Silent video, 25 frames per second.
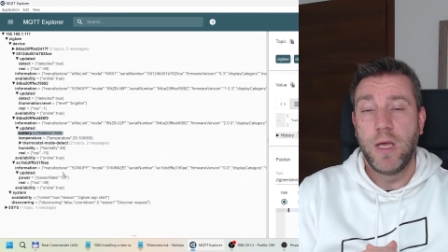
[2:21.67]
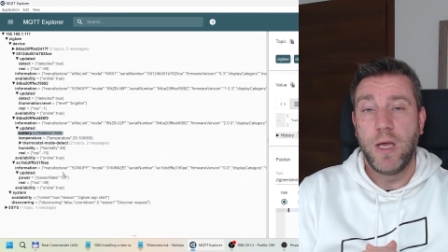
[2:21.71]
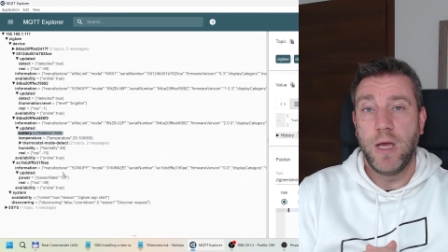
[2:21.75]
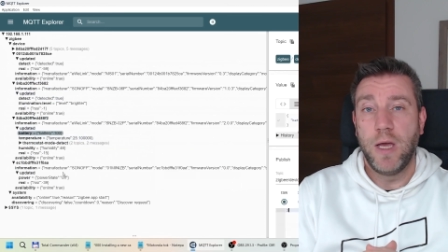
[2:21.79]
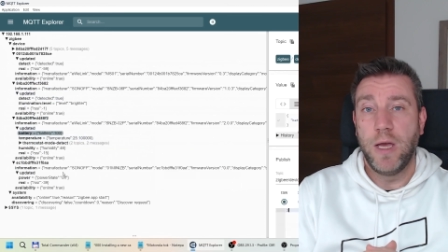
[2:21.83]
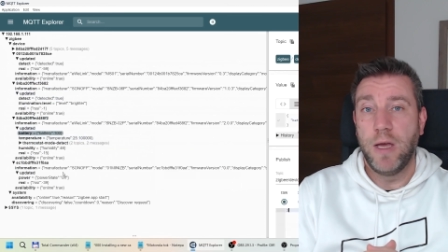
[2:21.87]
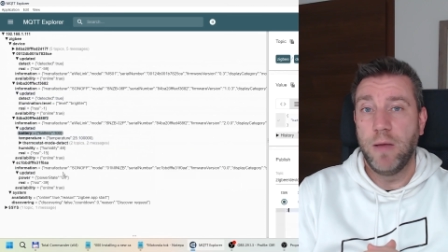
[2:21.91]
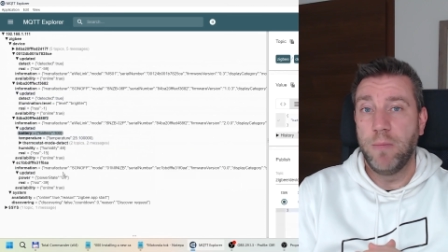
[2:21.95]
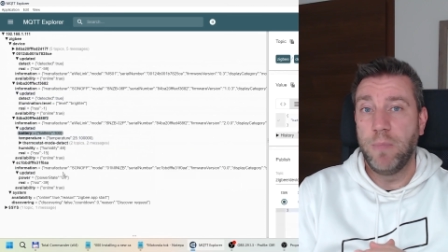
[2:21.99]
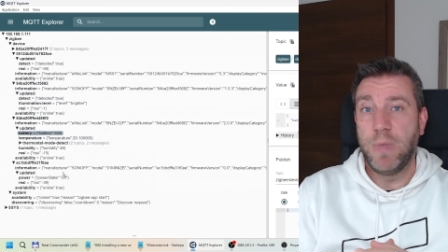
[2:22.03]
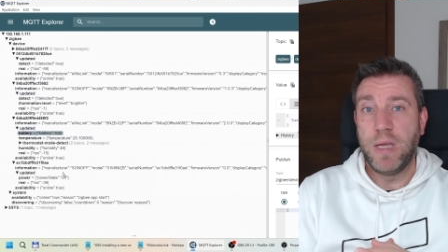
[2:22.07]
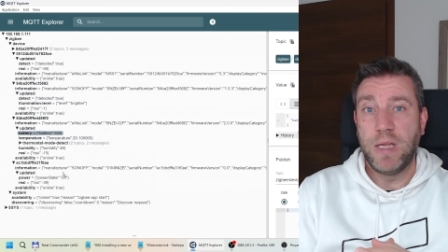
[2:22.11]

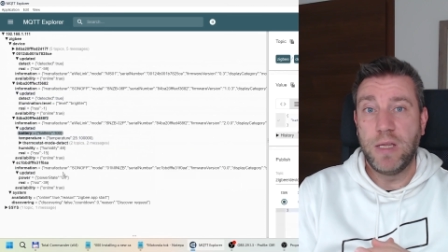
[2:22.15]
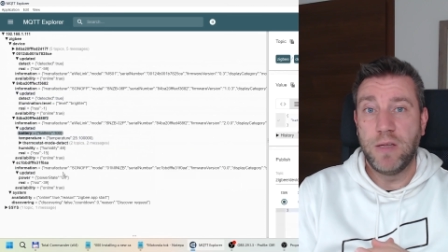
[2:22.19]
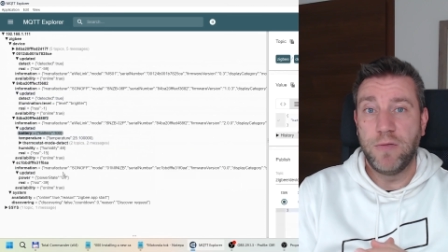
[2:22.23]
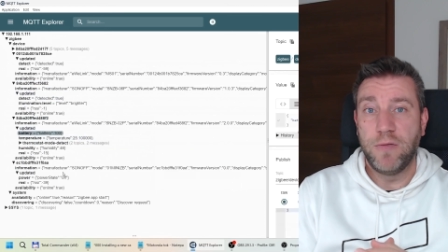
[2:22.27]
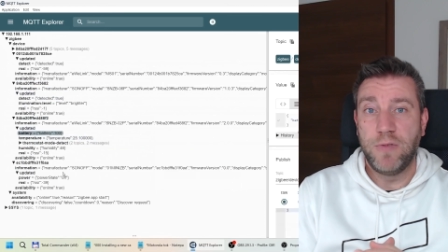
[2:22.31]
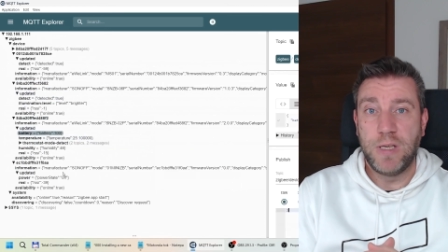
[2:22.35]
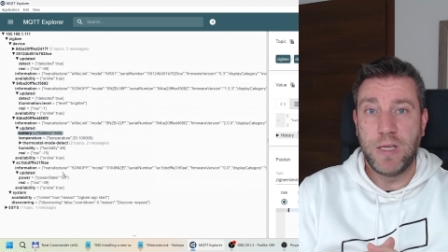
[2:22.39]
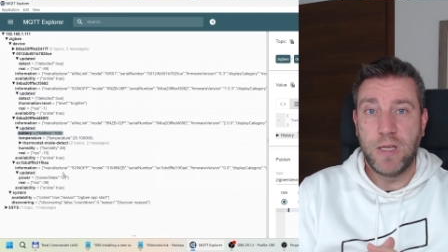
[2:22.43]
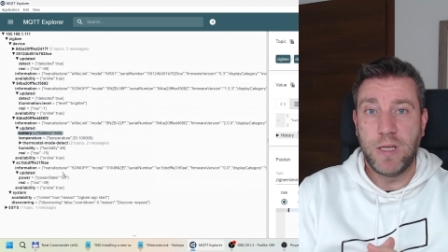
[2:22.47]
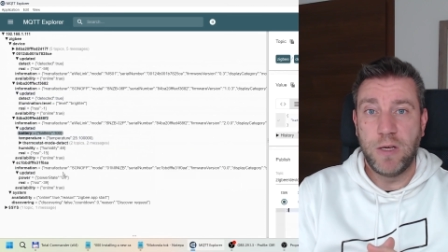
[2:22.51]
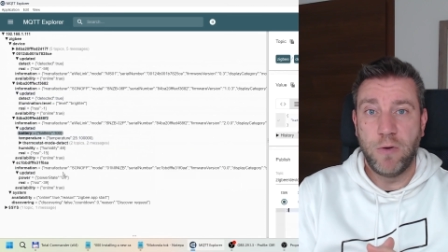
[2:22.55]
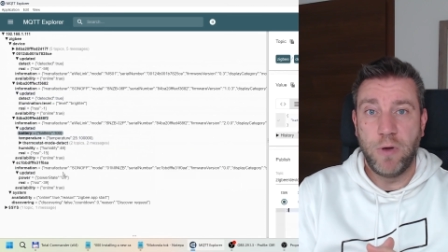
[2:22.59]
uh, made the
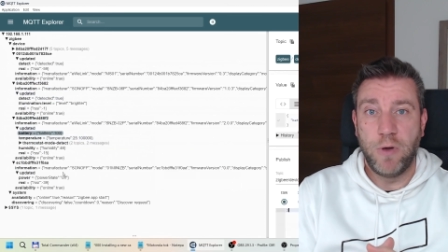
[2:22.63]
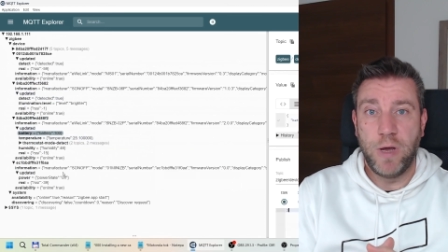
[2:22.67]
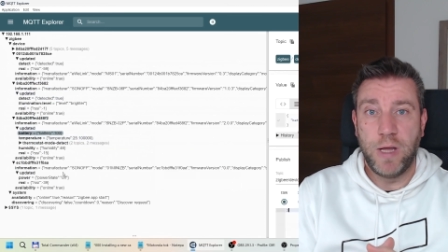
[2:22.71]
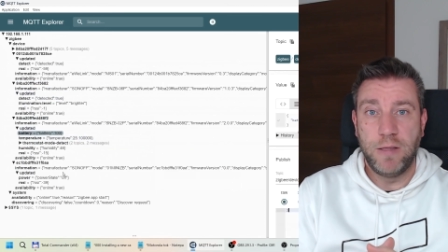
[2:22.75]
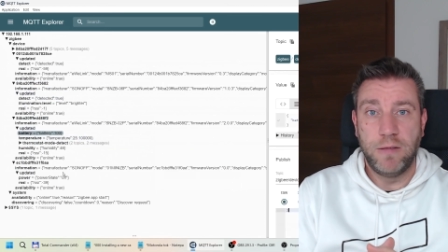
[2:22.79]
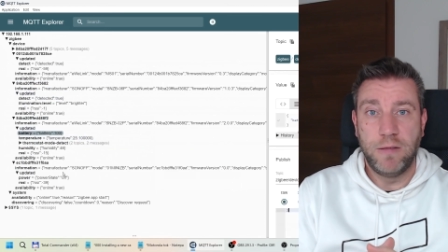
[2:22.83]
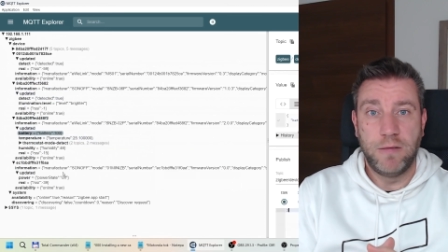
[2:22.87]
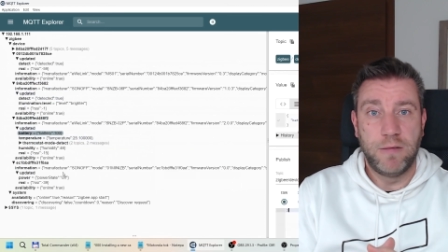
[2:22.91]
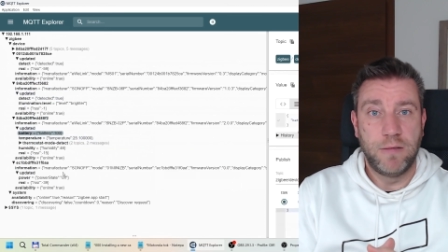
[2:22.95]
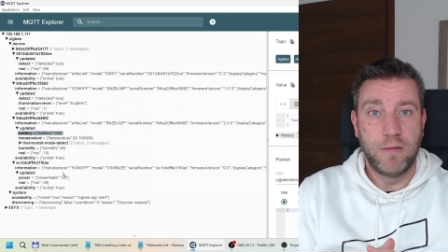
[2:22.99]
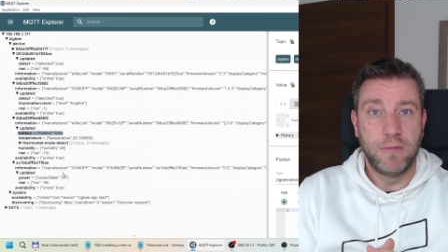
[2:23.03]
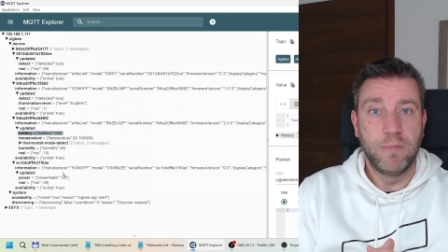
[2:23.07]
video,
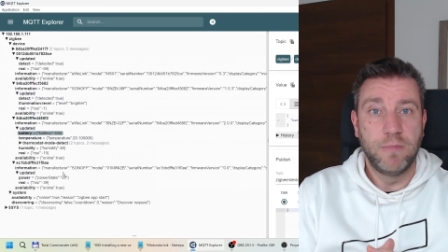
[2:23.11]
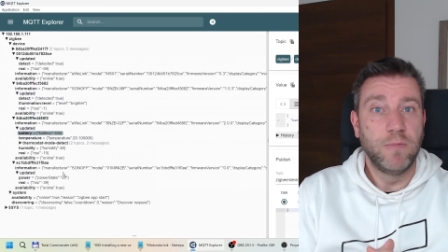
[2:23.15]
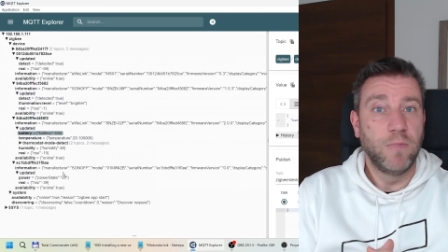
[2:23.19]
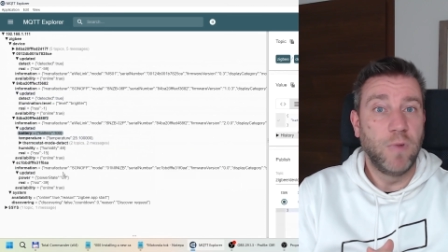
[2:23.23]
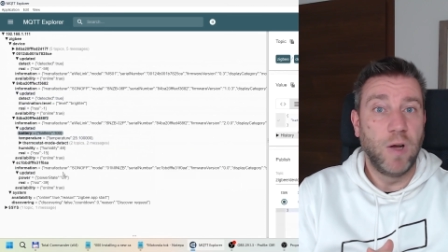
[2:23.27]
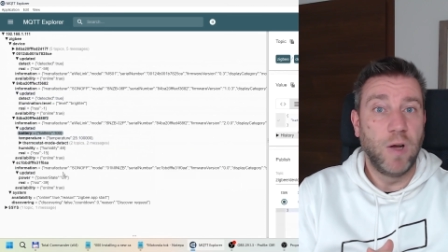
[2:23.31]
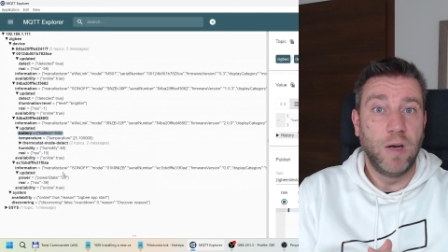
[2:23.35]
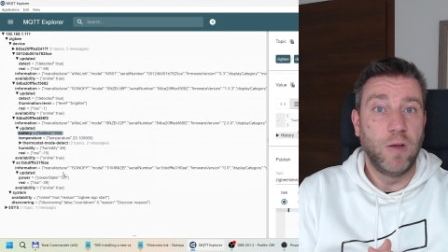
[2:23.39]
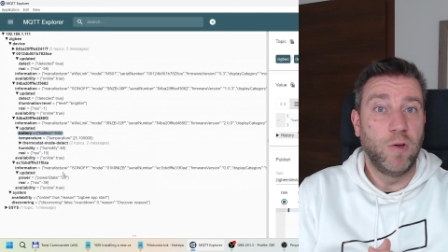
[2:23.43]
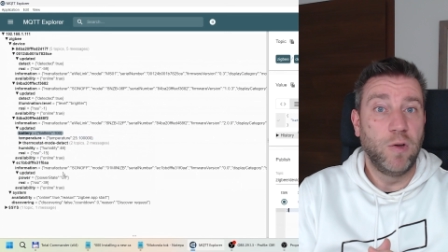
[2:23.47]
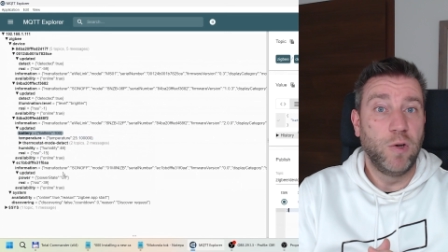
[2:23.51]
and well,